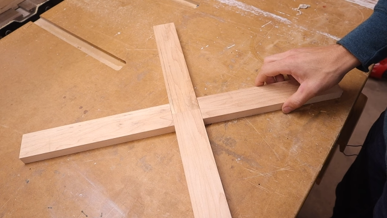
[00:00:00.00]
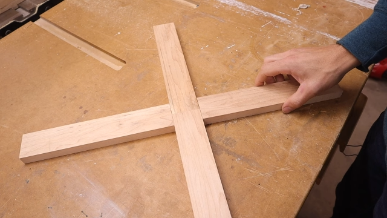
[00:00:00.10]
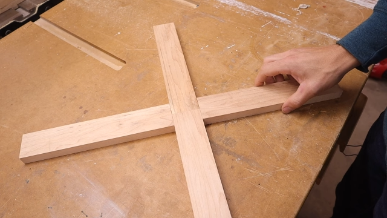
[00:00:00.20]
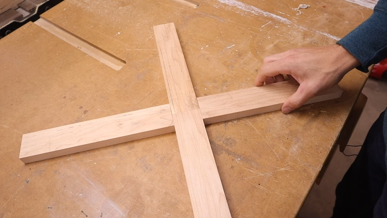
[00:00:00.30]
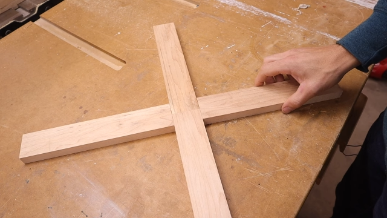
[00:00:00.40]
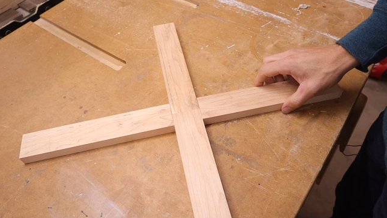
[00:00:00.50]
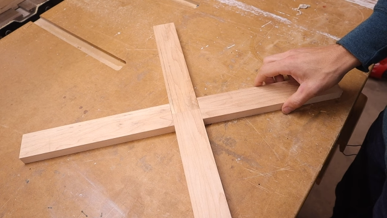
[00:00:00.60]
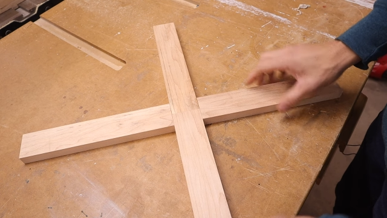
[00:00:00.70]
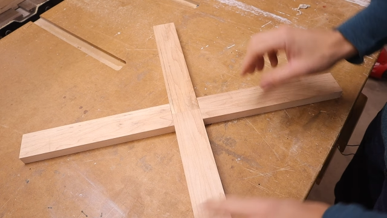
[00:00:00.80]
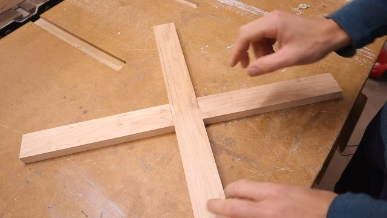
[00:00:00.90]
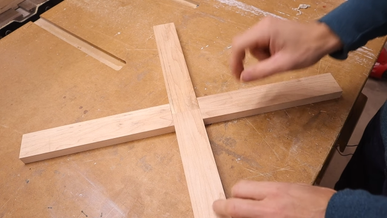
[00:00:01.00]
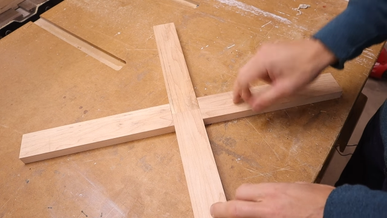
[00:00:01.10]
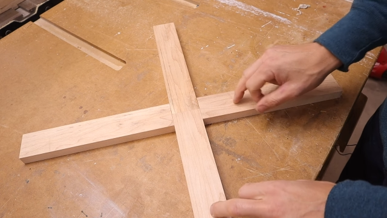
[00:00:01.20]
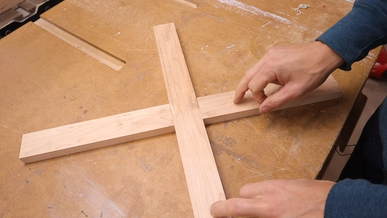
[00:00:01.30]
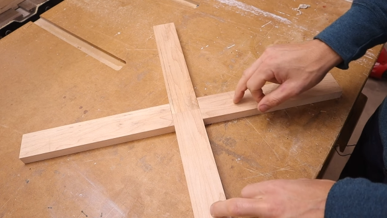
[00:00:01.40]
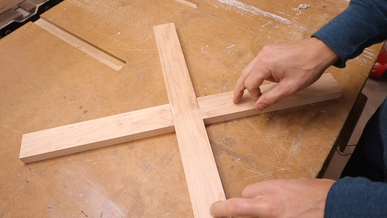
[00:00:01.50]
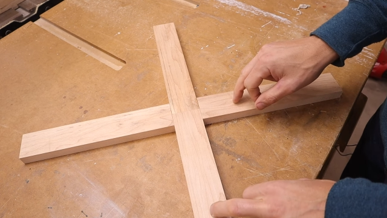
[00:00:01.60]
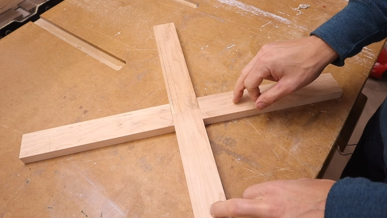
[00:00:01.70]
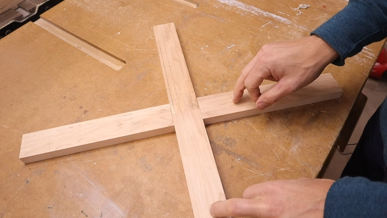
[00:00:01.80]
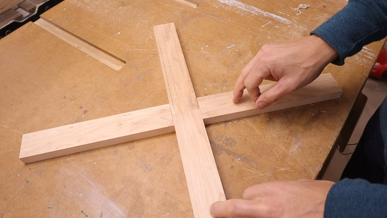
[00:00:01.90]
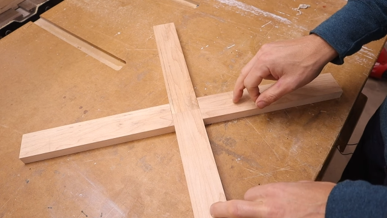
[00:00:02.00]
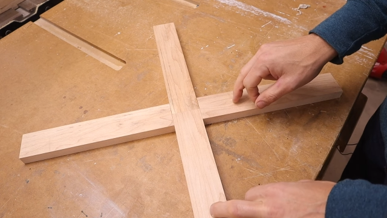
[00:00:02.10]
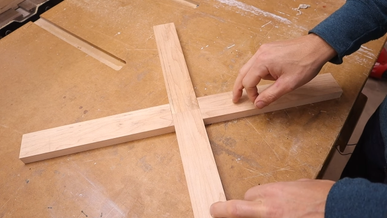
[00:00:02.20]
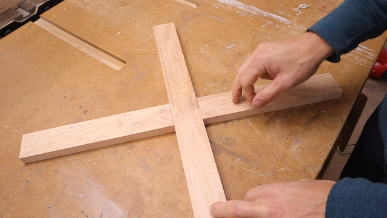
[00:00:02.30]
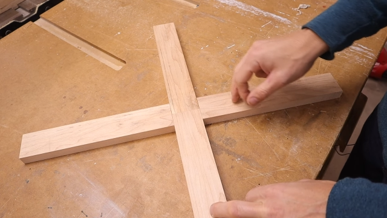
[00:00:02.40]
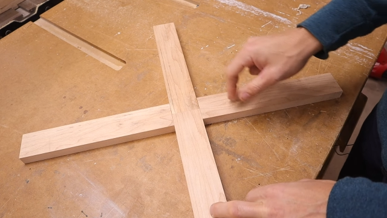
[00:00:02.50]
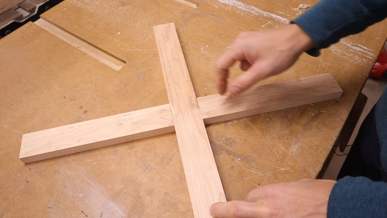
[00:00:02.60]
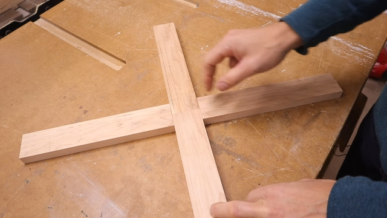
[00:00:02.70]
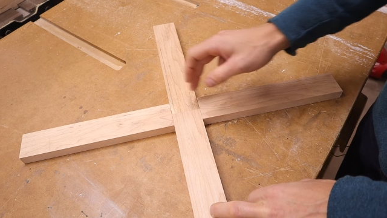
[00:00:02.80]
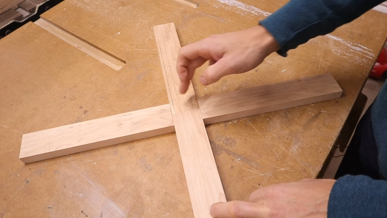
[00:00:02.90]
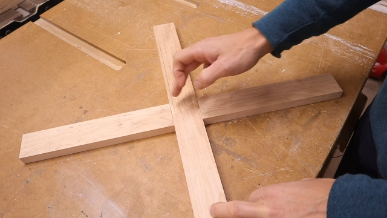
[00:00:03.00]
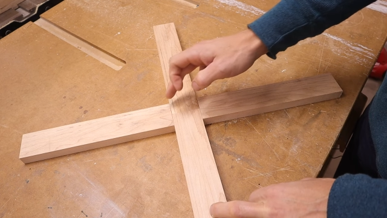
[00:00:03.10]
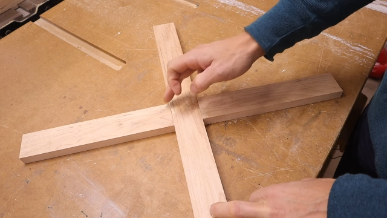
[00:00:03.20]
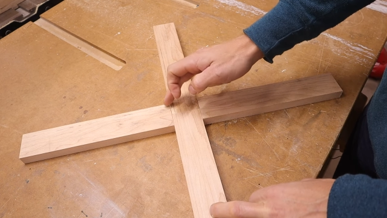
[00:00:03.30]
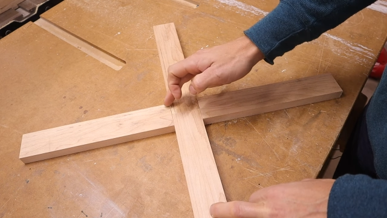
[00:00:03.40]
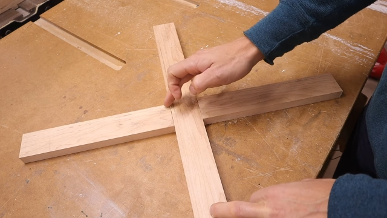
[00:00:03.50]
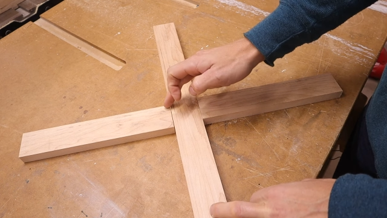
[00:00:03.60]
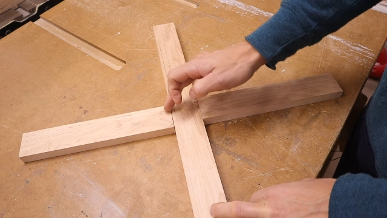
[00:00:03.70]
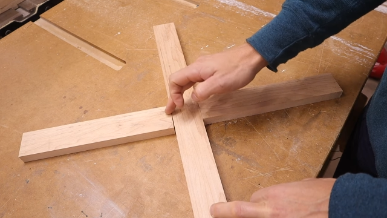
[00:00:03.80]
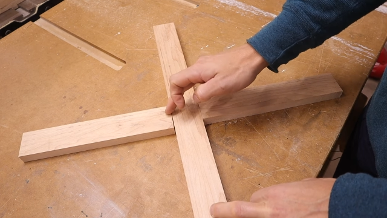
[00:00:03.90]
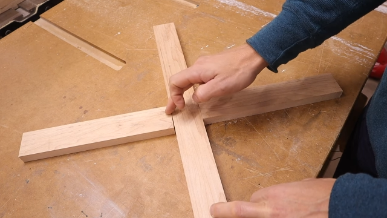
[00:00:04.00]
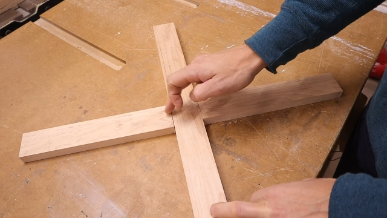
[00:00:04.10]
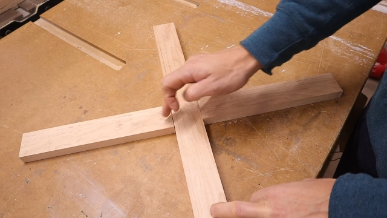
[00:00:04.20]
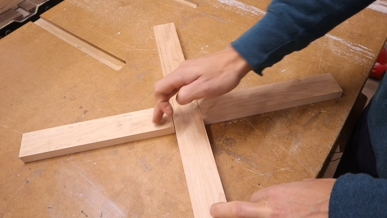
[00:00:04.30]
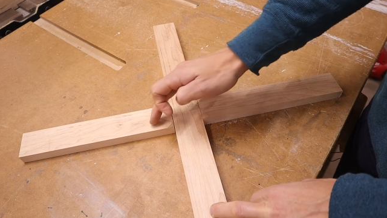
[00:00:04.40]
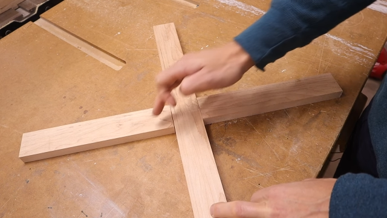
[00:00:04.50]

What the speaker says: [unreadable: no face in view]